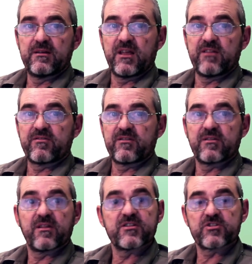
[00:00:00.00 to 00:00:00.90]
leave
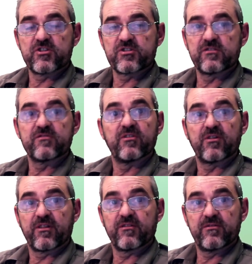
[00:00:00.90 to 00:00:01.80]
the discussion
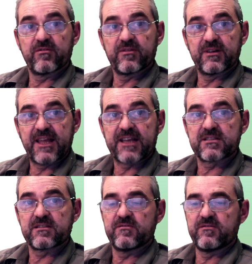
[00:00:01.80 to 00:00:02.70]
for the
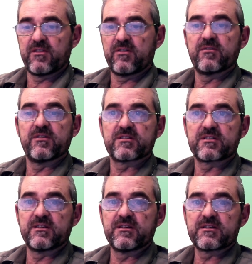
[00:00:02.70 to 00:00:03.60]
next video in the
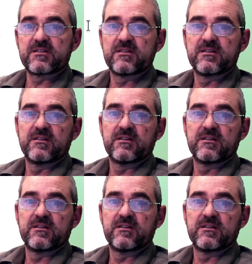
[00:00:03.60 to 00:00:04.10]
series.